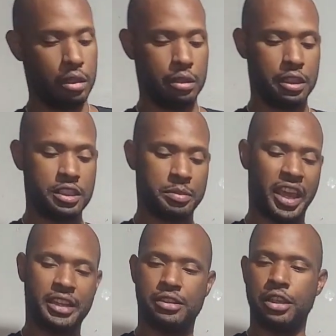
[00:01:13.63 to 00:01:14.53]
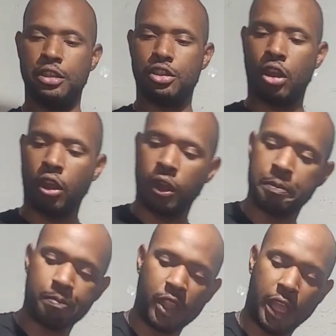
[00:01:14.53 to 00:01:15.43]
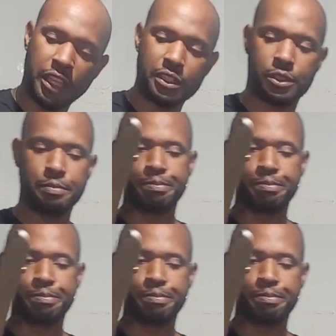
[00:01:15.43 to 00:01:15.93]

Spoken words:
These magazines are, I guess,